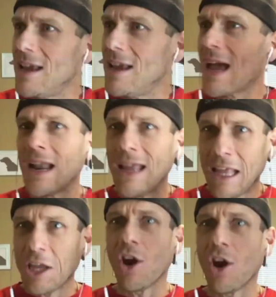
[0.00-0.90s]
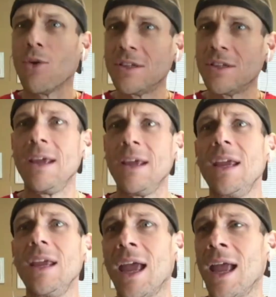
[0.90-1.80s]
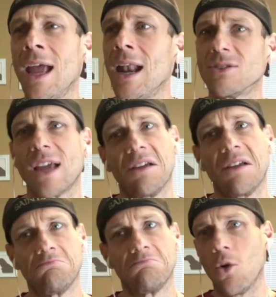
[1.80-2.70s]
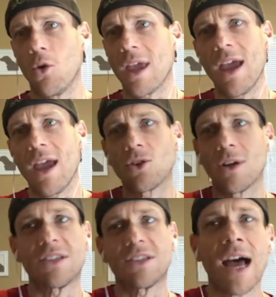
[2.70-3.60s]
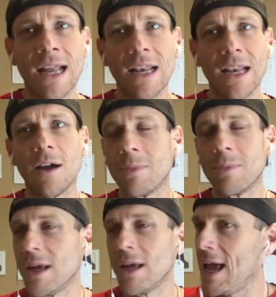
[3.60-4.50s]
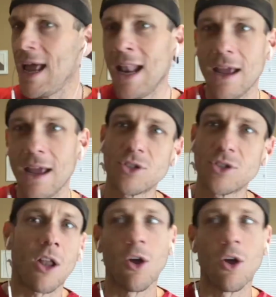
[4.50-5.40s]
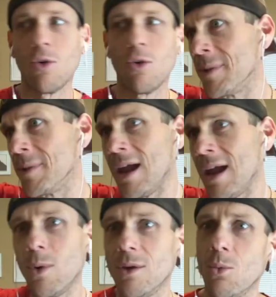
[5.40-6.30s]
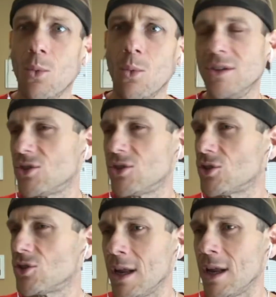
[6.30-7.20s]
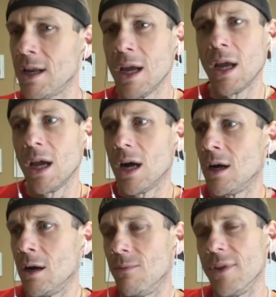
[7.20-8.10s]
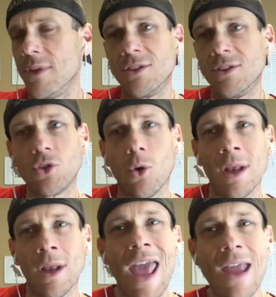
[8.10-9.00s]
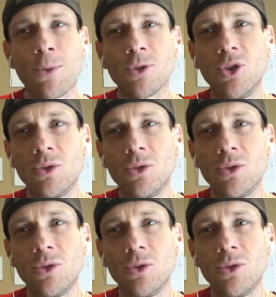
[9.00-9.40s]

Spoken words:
he kind of encouraged me, and I was like, okay. So I signed up, and it was all over from there. We started, and so in April